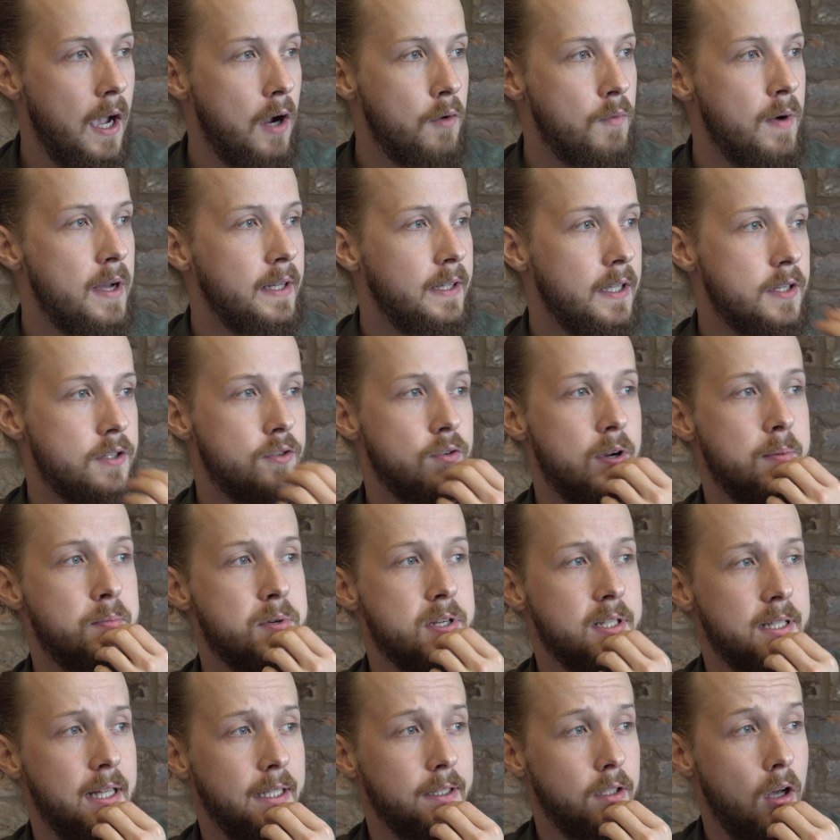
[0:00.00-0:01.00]
I read the
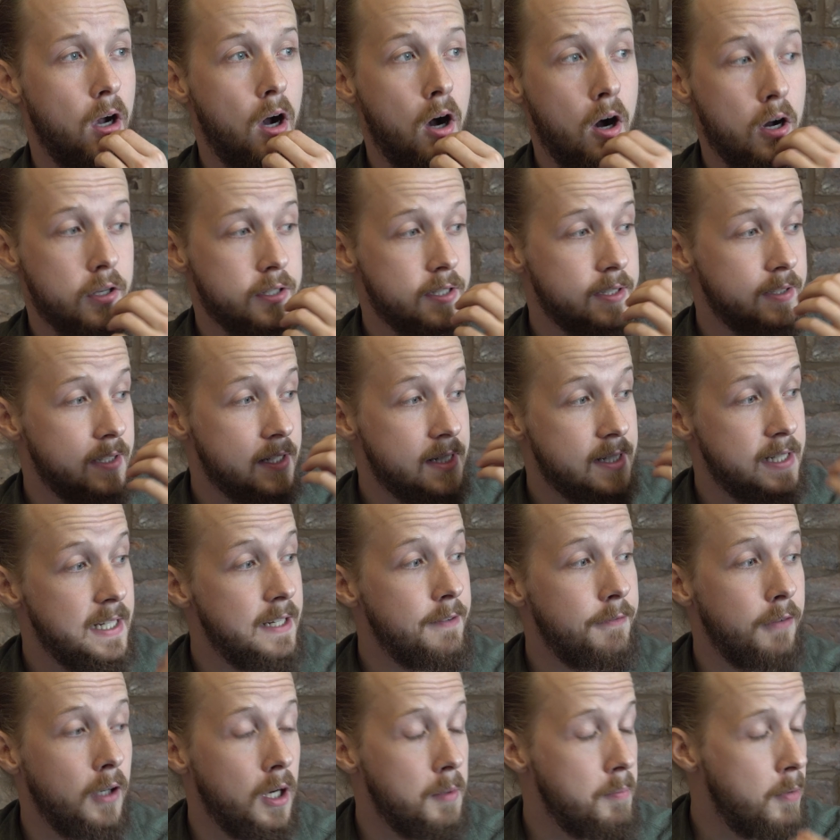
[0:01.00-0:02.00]
scripture that the heart is
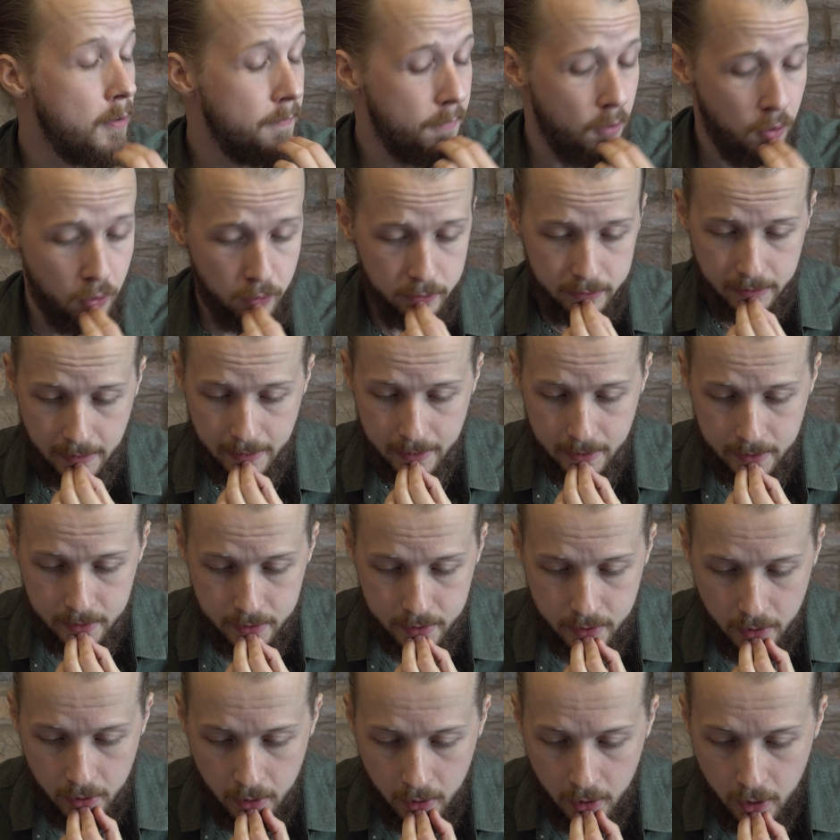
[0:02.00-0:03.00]
deceitful above all
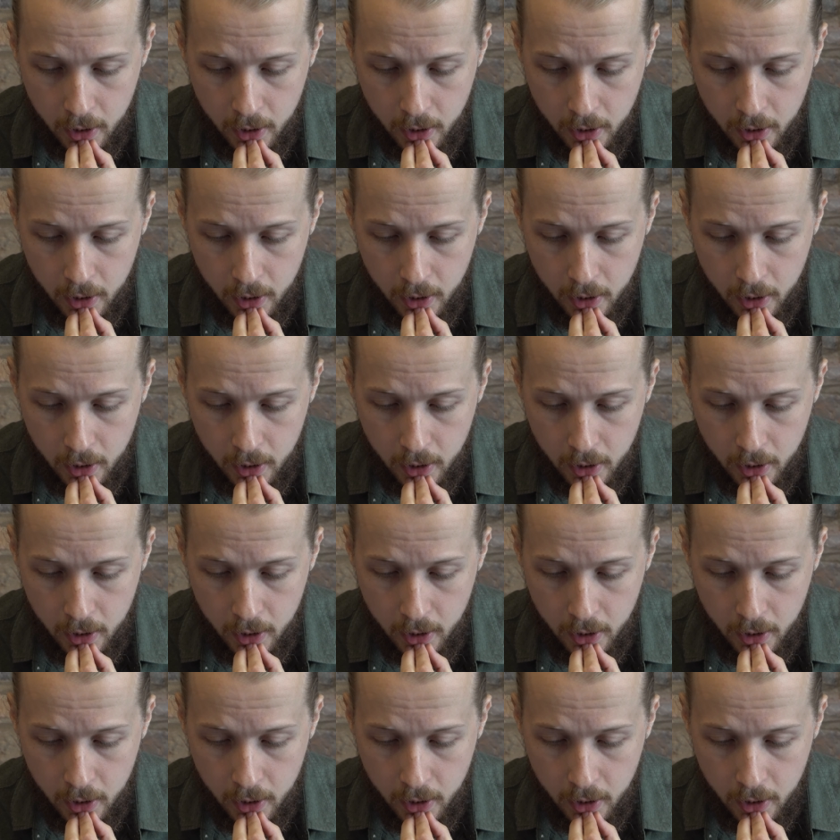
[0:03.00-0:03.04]
things.